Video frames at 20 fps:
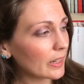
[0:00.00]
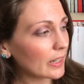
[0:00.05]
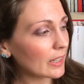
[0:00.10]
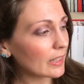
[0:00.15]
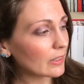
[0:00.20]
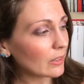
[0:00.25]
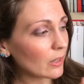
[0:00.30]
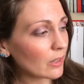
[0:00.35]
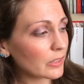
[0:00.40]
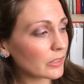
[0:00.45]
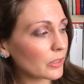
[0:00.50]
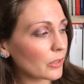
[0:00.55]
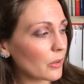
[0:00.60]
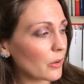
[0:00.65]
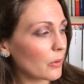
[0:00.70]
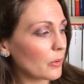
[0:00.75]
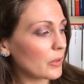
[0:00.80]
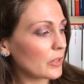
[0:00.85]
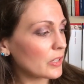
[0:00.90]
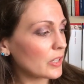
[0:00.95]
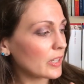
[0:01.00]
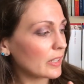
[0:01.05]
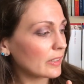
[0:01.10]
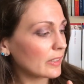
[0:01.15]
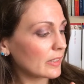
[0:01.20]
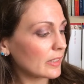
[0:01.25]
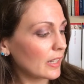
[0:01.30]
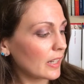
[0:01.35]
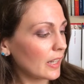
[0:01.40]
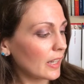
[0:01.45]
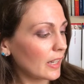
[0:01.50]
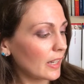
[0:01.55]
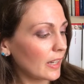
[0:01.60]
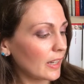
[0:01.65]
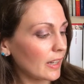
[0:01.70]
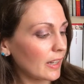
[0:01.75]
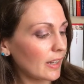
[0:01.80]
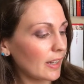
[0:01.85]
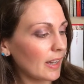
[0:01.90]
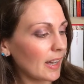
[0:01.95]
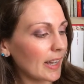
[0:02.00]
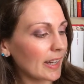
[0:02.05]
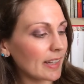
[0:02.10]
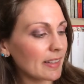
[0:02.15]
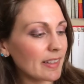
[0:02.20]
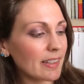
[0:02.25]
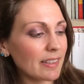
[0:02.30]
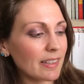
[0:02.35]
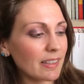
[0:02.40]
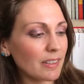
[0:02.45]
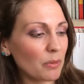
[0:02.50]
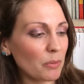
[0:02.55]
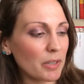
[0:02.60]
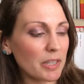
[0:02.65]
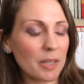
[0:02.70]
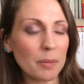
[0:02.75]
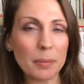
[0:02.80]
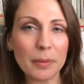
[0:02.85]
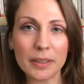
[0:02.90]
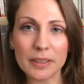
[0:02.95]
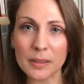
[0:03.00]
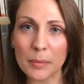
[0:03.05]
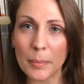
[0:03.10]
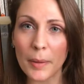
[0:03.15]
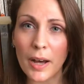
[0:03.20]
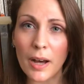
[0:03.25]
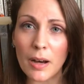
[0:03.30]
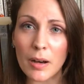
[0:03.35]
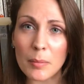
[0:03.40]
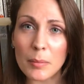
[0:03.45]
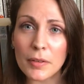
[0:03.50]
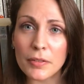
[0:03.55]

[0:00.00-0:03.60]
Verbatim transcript: It also just I get this isn't what the book's about,